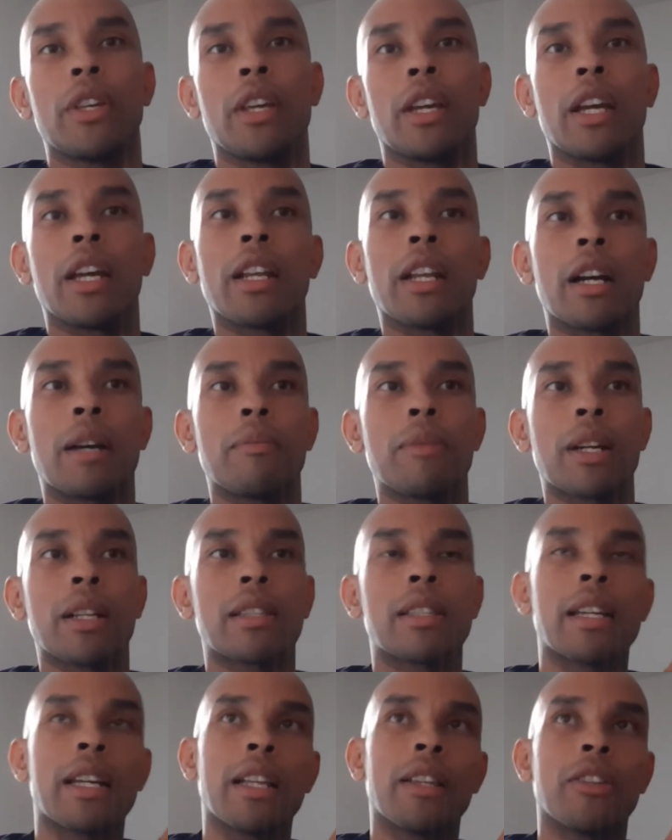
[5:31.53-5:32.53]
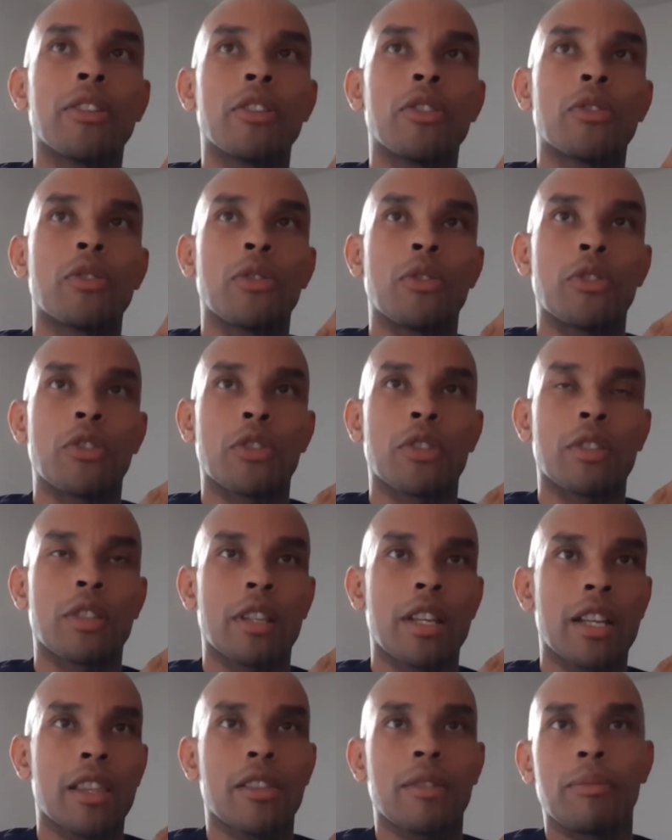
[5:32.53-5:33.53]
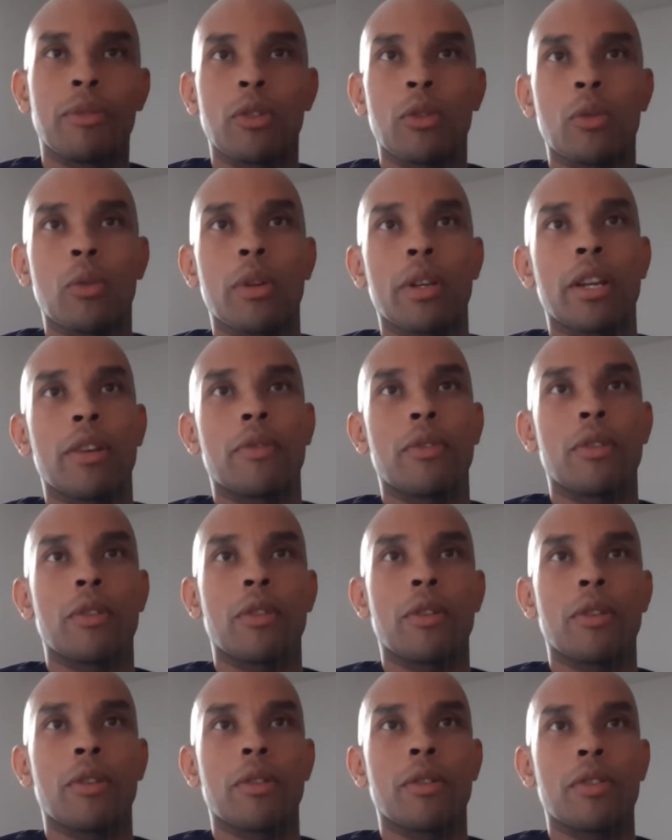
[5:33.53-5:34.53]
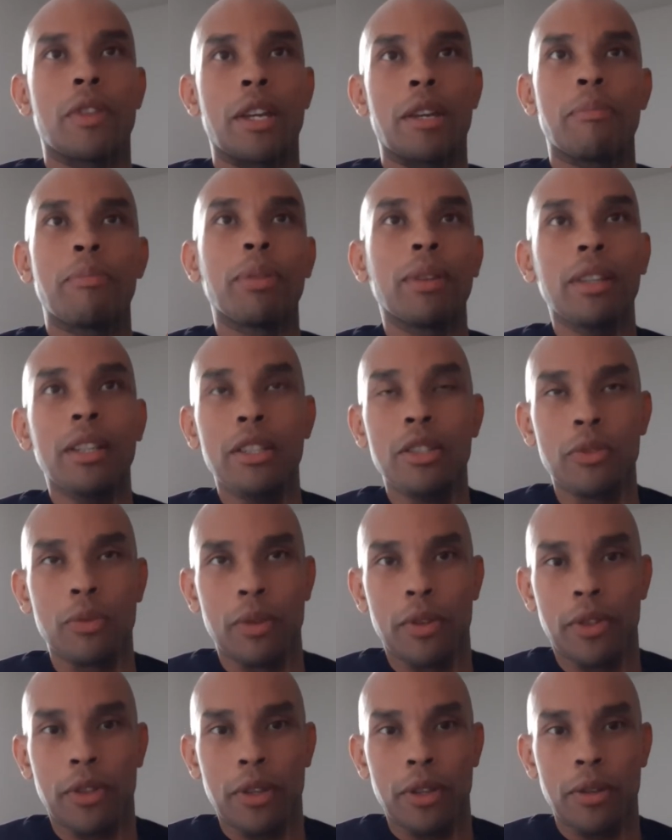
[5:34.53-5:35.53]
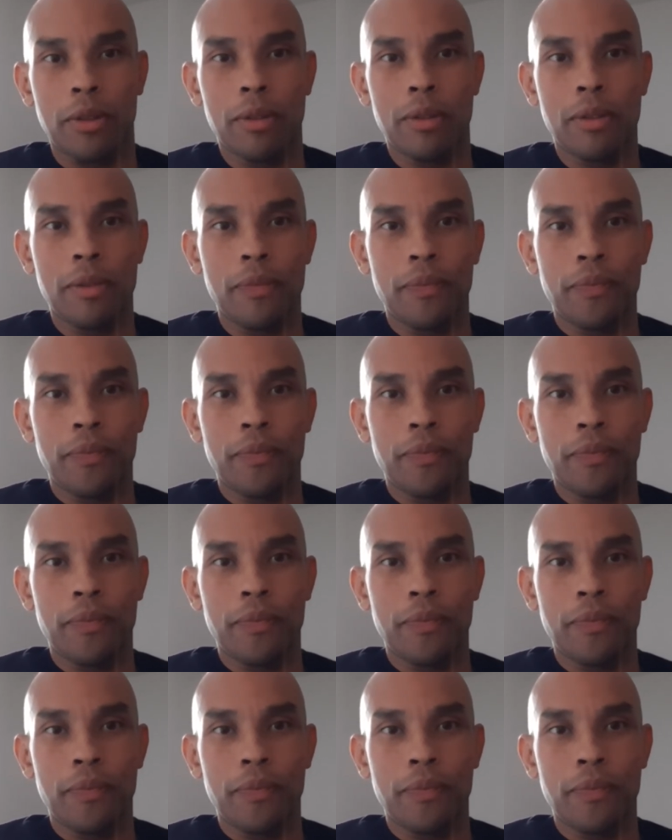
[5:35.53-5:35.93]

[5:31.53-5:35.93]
And I'm not telling you to just let them do whatever they please with you,